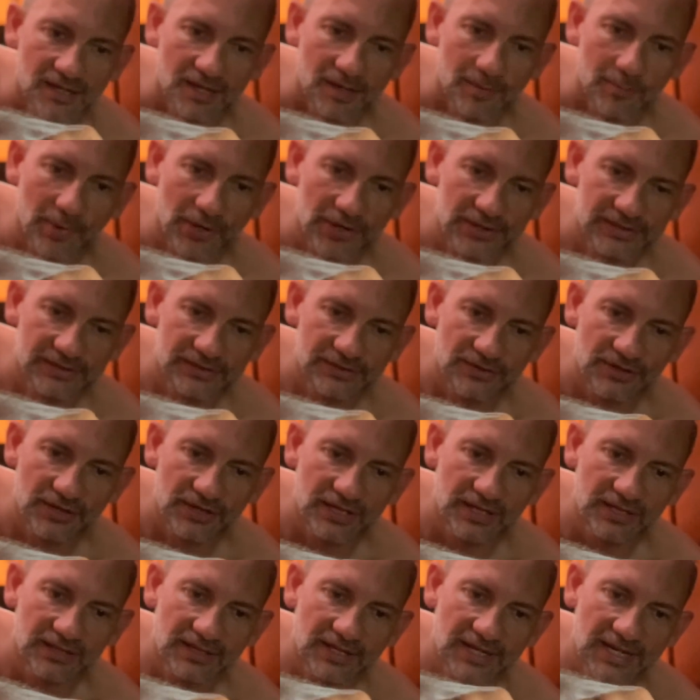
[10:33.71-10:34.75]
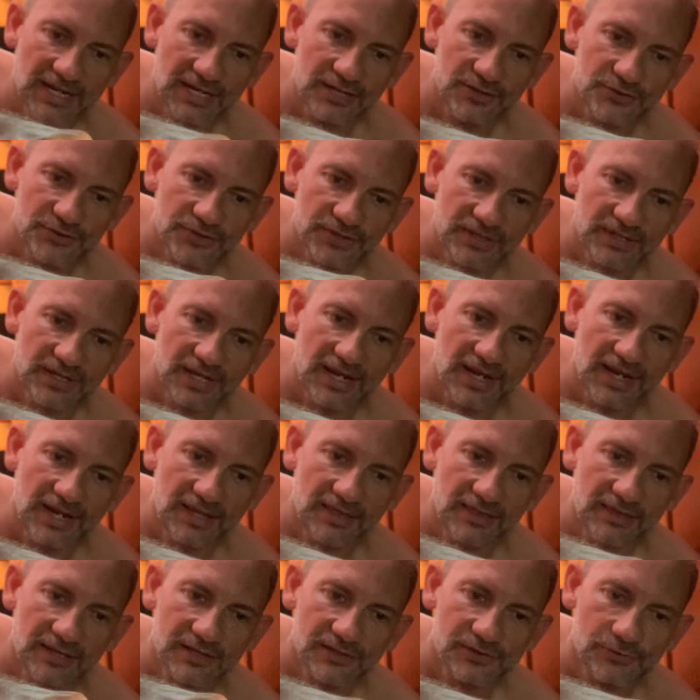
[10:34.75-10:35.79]
by turning the engine,
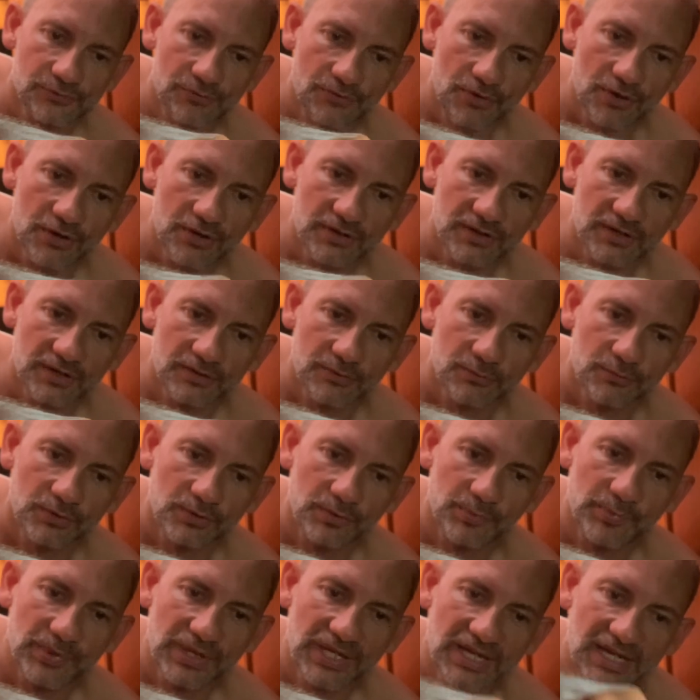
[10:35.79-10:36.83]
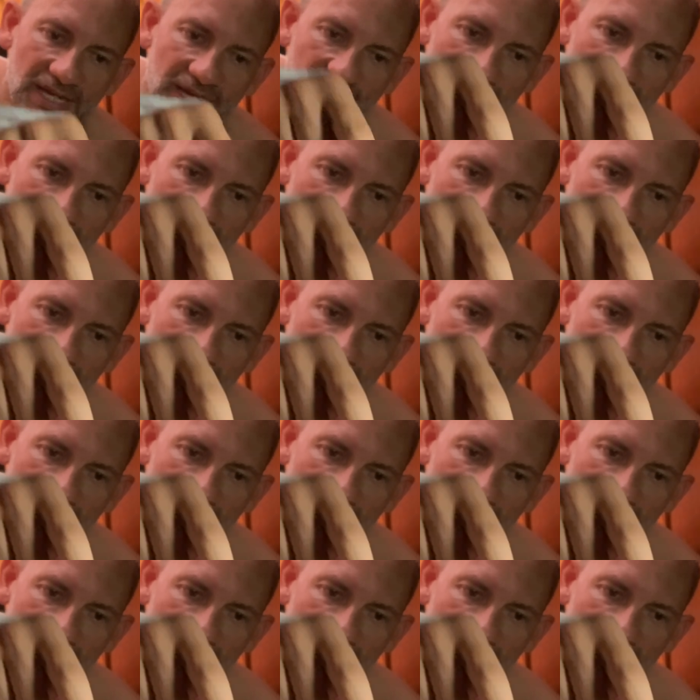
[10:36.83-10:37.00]
and this rocker will be